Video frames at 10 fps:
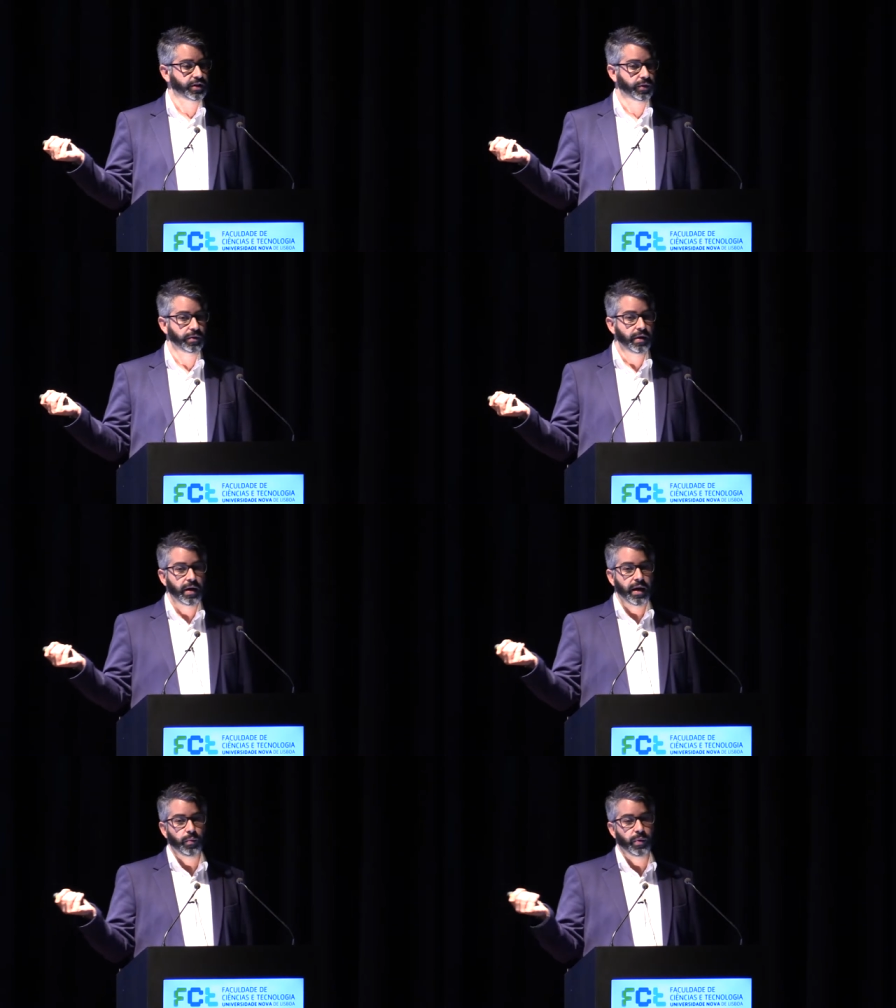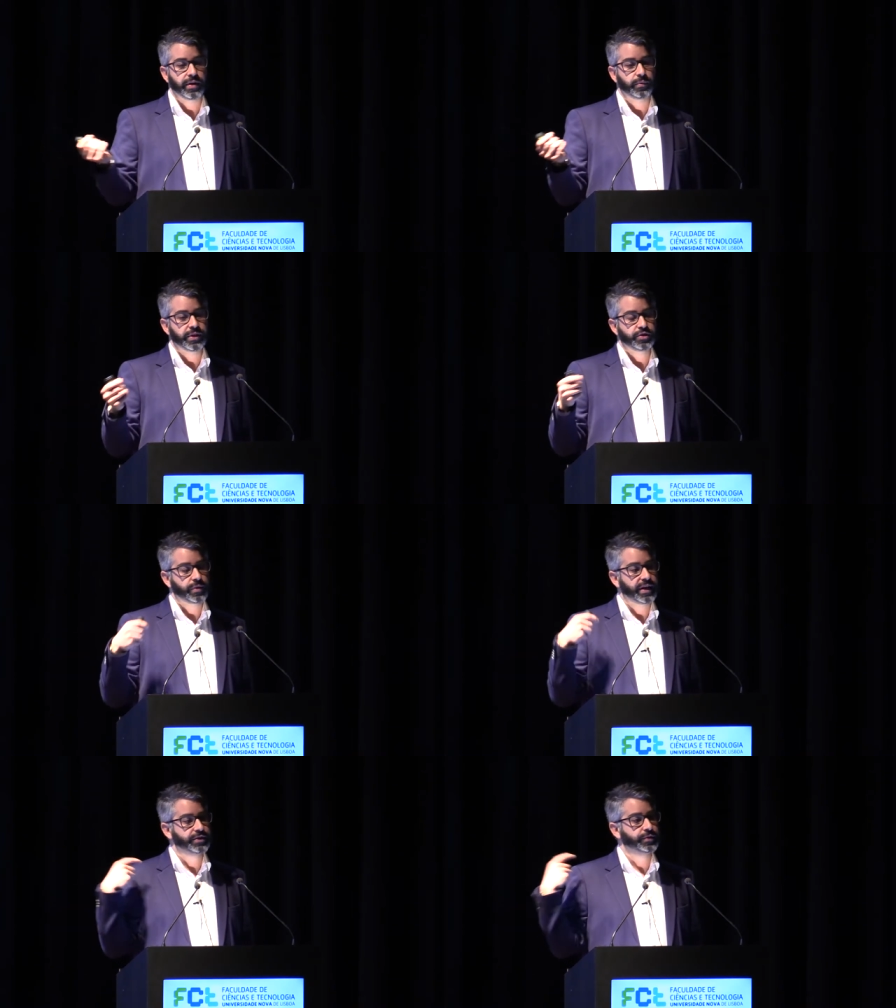ago, where we
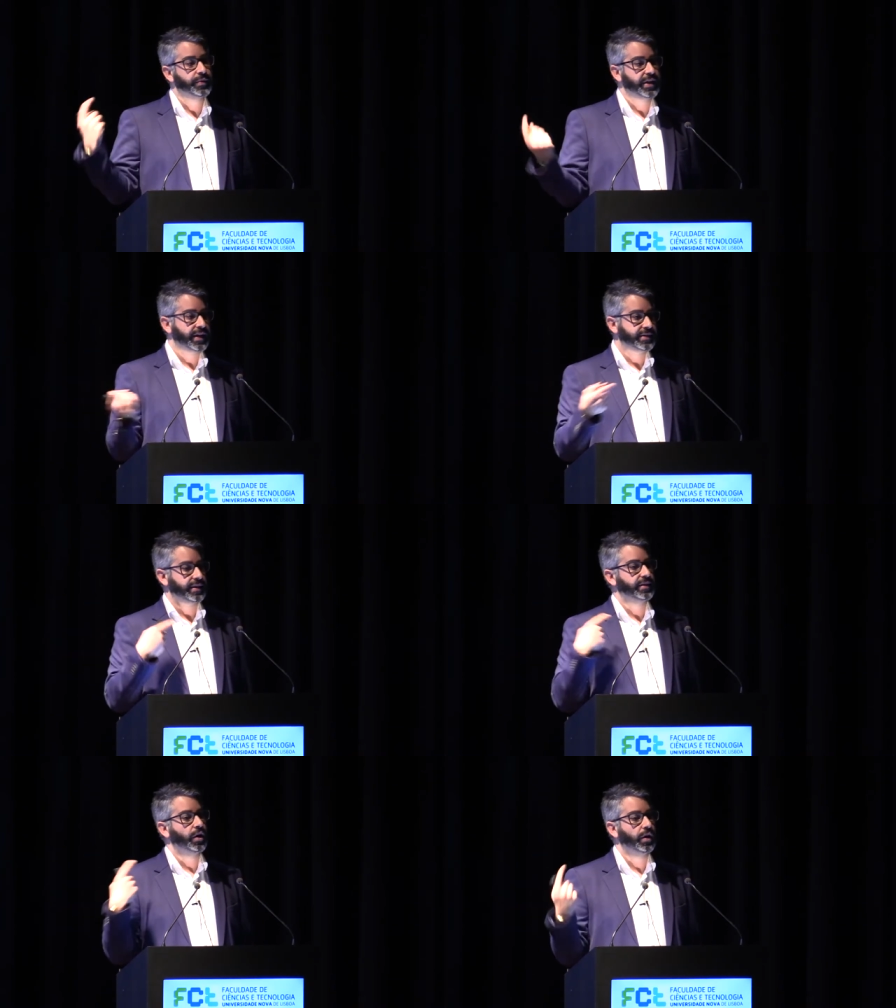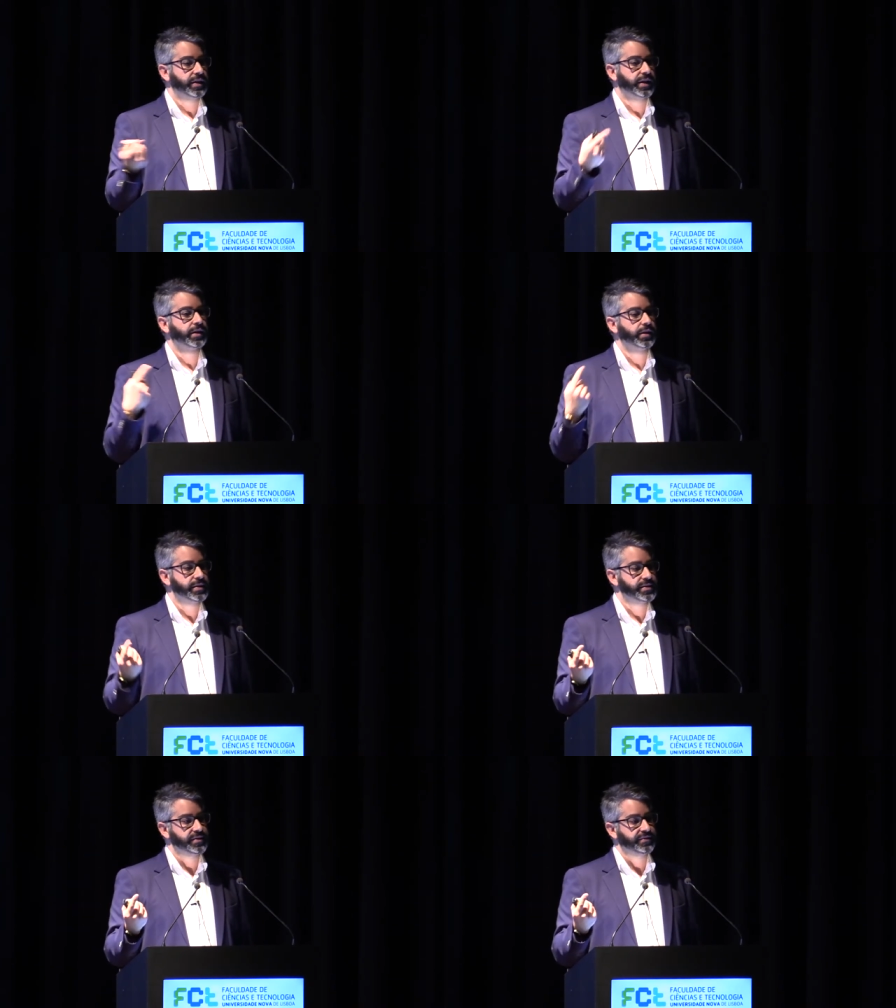try to create an
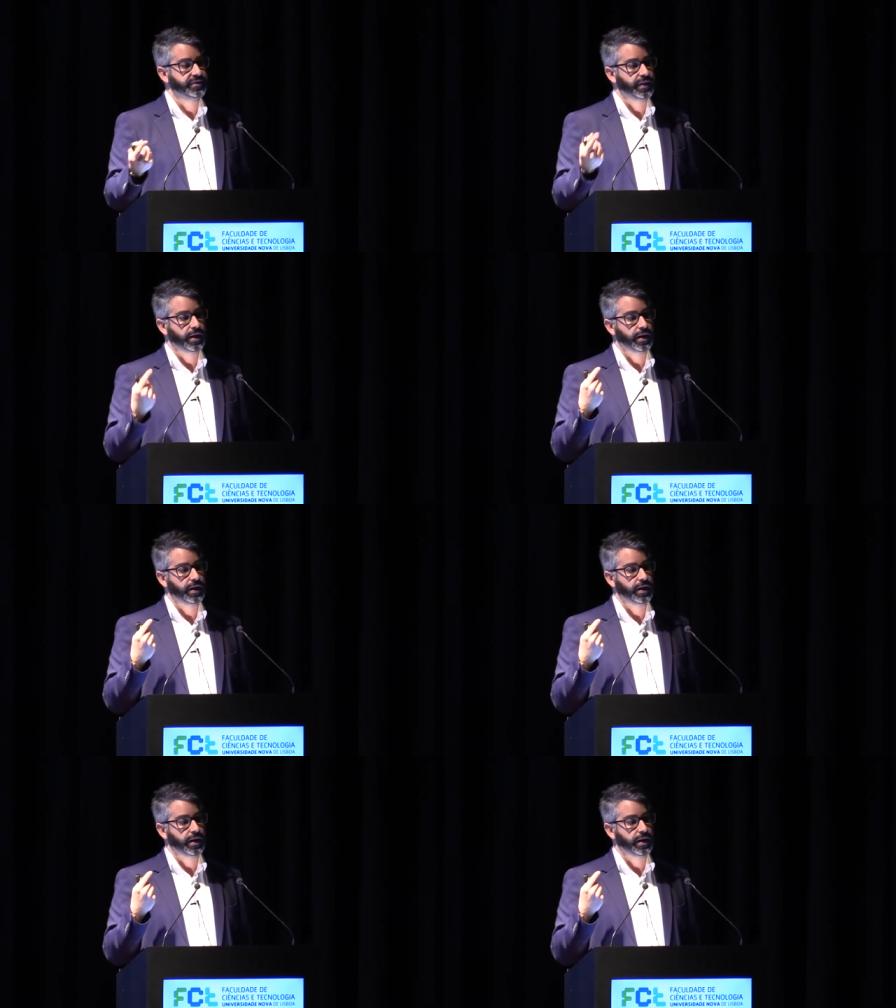all-inclusive